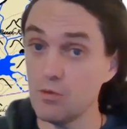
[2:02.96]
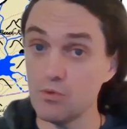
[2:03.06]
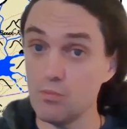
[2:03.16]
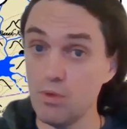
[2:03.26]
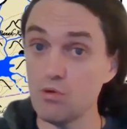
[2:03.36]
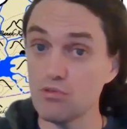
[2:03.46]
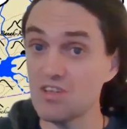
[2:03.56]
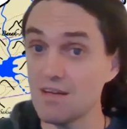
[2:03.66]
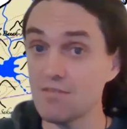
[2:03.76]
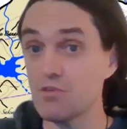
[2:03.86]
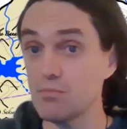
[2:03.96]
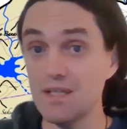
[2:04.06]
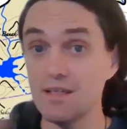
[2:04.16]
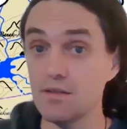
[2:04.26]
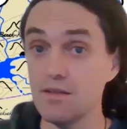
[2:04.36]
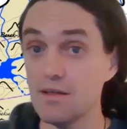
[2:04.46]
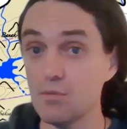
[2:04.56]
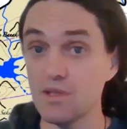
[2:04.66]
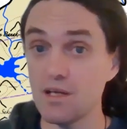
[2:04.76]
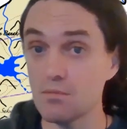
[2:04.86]
your boats get from here to there
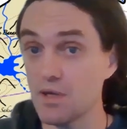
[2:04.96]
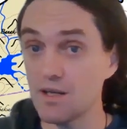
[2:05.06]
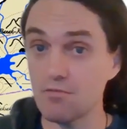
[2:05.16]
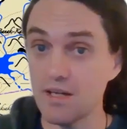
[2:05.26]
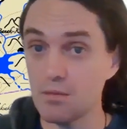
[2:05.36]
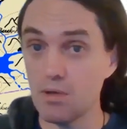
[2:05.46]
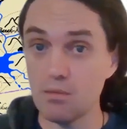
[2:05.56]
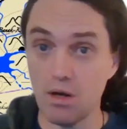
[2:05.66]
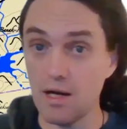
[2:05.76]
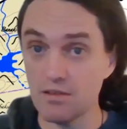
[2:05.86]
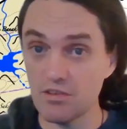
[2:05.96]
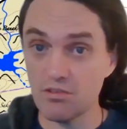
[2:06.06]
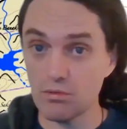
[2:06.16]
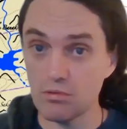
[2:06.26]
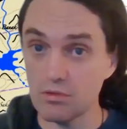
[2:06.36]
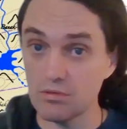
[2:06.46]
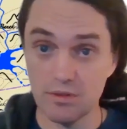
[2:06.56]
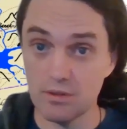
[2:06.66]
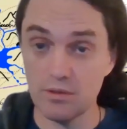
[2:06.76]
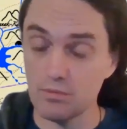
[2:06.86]
without them getting raided by pirates or,
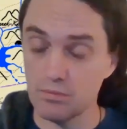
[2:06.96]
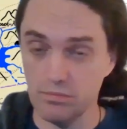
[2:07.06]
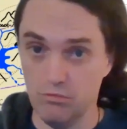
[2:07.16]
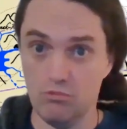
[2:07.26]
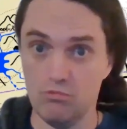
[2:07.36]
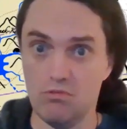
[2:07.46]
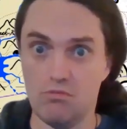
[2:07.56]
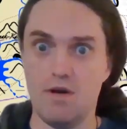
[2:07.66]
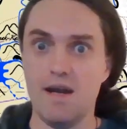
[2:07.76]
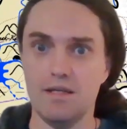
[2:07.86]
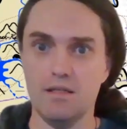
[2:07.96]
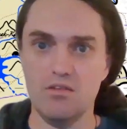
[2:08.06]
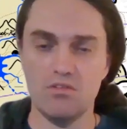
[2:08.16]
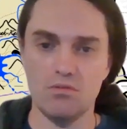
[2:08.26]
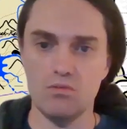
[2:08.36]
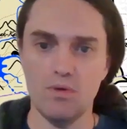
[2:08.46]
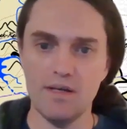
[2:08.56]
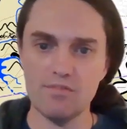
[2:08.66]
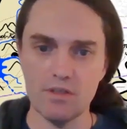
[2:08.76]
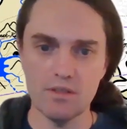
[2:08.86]
dragons or
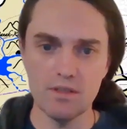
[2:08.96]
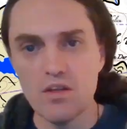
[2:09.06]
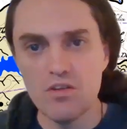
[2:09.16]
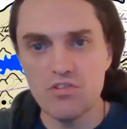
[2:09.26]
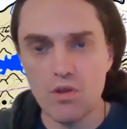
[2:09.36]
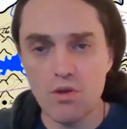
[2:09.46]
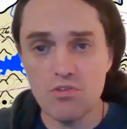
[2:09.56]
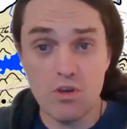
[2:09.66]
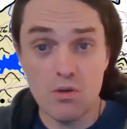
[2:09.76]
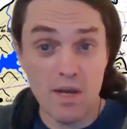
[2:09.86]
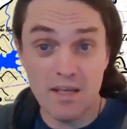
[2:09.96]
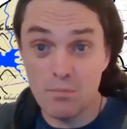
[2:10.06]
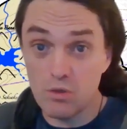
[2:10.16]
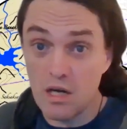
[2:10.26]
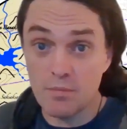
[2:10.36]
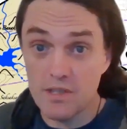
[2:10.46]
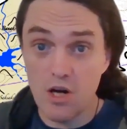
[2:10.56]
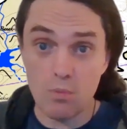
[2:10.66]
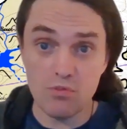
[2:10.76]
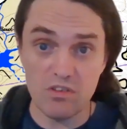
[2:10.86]
whatever. So those are your main primary
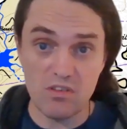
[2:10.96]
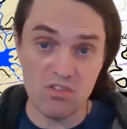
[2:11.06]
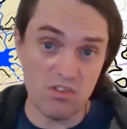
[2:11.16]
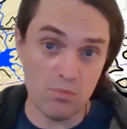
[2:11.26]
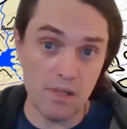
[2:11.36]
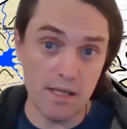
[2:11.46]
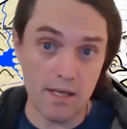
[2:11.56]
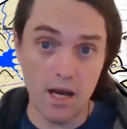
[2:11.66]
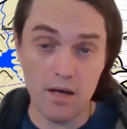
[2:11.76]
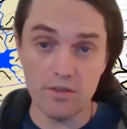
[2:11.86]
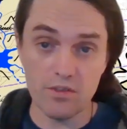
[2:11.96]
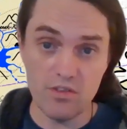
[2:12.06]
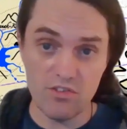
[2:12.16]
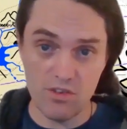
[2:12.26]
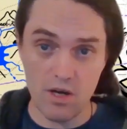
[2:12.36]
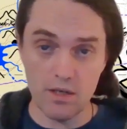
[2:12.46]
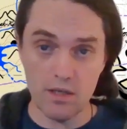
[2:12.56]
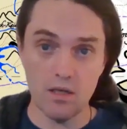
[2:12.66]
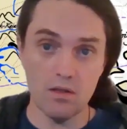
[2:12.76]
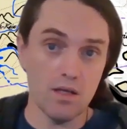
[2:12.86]
options as a player character in
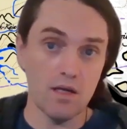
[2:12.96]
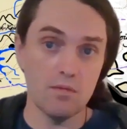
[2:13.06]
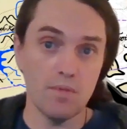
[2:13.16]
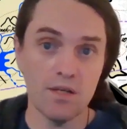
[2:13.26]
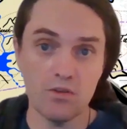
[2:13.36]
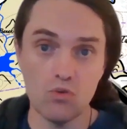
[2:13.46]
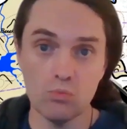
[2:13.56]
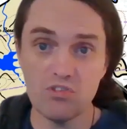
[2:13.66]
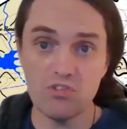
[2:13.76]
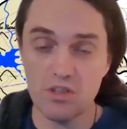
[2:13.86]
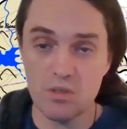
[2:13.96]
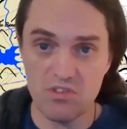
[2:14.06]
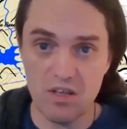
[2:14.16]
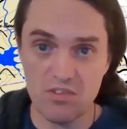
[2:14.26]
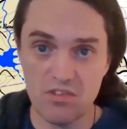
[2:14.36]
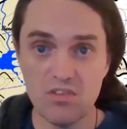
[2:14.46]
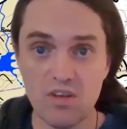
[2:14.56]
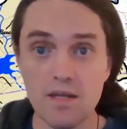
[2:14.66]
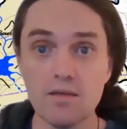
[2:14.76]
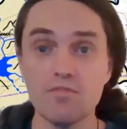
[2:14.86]
Sidarhael under normal circumstances.
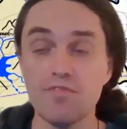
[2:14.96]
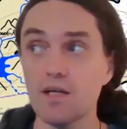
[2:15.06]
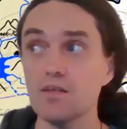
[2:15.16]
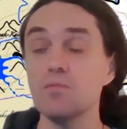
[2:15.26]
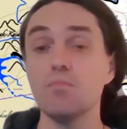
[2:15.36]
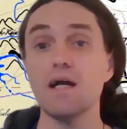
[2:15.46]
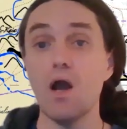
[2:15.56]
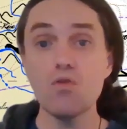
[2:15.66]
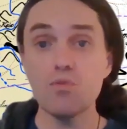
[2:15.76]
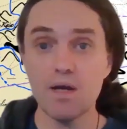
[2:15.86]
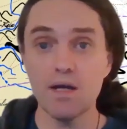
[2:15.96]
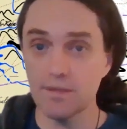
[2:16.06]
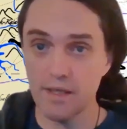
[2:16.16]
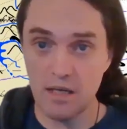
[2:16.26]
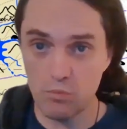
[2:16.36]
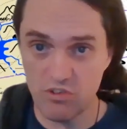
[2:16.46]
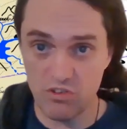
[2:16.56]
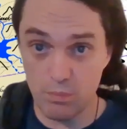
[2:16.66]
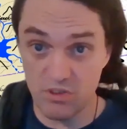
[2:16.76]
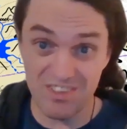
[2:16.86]
And in fact, in my Oathbound game, which is
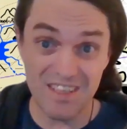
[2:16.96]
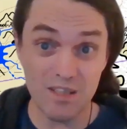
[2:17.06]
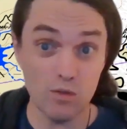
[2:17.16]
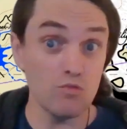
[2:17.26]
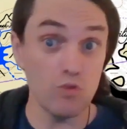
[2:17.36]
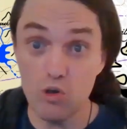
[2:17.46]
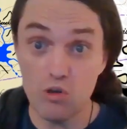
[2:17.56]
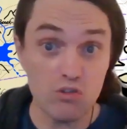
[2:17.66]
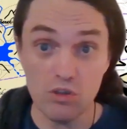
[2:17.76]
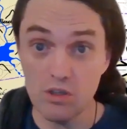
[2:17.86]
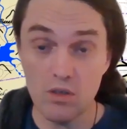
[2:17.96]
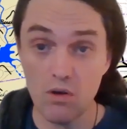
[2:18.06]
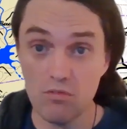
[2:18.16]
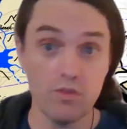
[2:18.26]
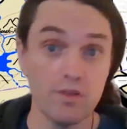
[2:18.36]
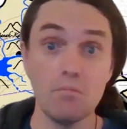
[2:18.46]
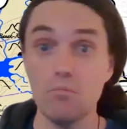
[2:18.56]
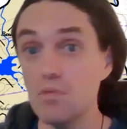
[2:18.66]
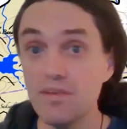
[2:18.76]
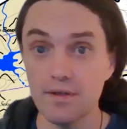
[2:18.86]
a particular version of the
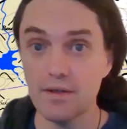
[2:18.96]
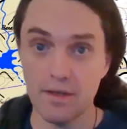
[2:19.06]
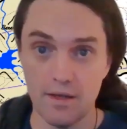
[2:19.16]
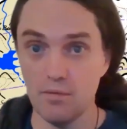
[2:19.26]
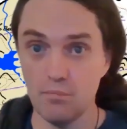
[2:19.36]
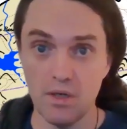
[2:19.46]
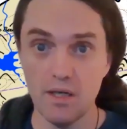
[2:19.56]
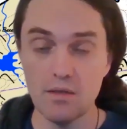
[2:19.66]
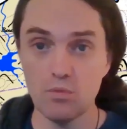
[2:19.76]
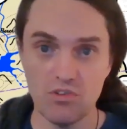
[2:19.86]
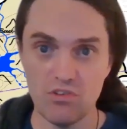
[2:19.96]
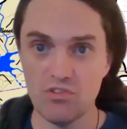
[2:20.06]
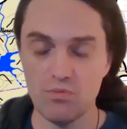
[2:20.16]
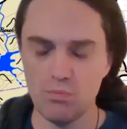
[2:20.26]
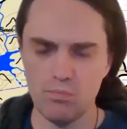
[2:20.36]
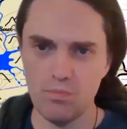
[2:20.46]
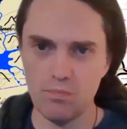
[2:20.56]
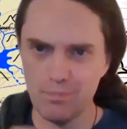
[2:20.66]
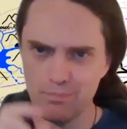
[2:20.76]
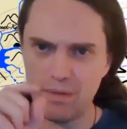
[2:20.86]
Mythic campaign, which is
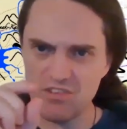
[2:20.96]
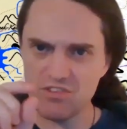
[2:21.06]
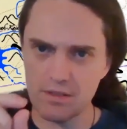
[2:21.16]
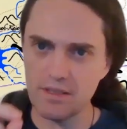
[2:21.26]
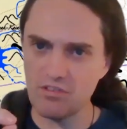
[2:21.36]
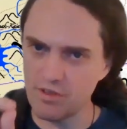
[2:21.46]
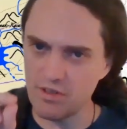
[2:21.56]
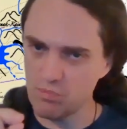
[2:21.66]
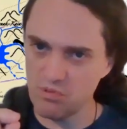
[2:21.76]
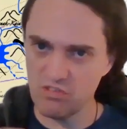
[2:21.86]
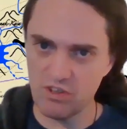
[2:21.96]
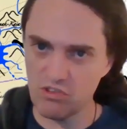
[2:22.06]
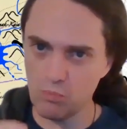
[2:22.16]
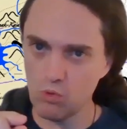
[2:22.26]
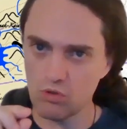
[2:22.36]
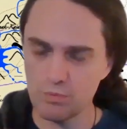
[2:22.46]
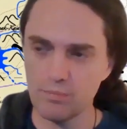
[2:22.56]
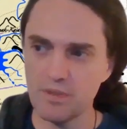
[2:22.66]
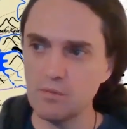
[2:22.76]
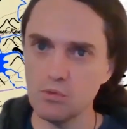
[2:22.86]
basically a very specific small group of
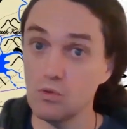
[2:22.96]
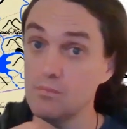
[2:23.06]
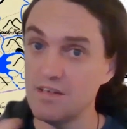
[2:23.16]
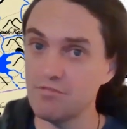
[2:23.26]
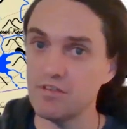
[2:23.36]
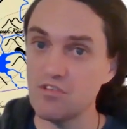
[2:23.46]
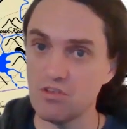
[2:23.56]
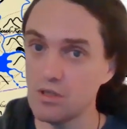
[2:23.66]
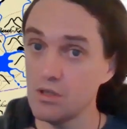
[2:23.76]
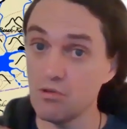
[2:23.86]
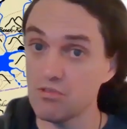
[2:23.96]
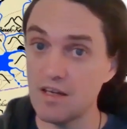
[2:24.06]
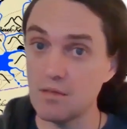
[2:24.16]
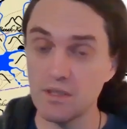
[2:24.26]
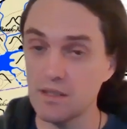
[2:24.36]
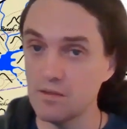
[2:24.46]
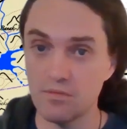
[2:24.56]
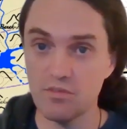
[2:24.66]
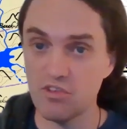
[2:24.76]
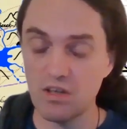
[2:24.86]
people who are my friends and close family and
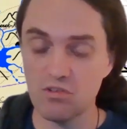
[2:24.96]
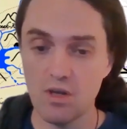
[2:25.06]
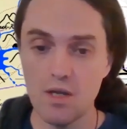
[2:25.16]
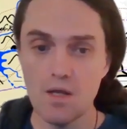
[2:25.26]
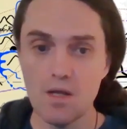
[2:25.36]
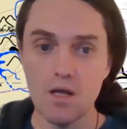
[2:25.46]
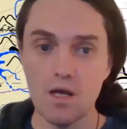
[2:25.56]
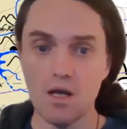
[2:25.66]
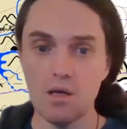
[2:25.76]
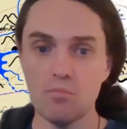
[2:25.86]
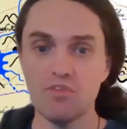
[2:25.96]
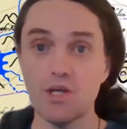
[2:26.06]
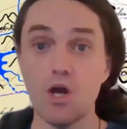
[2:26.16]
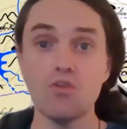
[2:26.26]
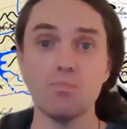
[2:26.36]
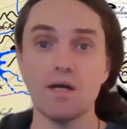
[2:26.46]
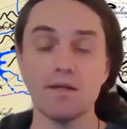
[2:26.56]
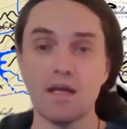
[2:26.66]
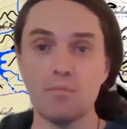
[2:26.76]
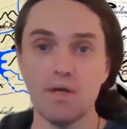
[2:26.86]
such. For the
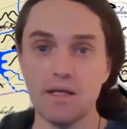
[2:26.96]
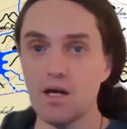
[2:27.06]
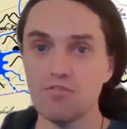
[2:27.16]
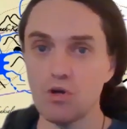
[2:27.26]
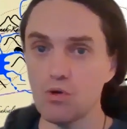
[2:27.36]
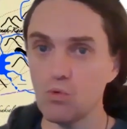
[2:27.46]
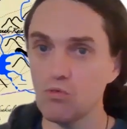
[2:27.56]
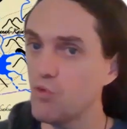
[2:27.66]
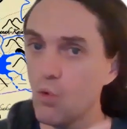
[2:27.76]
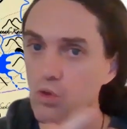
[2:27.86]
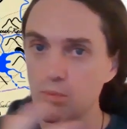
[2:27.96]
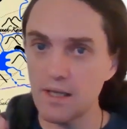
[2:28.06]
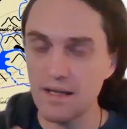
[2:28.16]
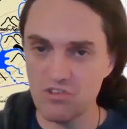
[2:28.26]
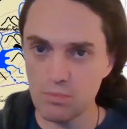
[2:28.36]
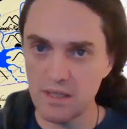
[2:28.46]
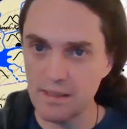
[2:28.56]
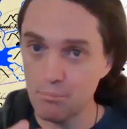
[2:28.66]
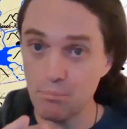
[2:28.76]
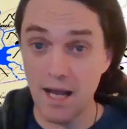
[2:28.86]
Oathbound campaign, I've got all the players are
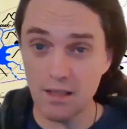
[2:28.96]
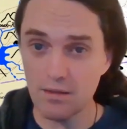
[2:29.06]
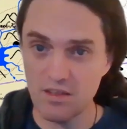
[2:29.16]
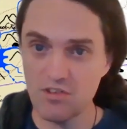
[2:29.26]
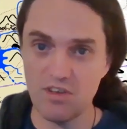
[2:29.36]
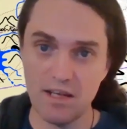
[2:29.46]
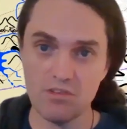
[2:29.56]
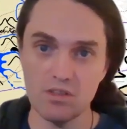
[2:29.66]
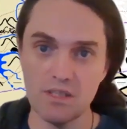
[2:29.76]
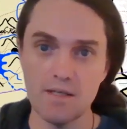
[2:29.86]
playing paladins, actually,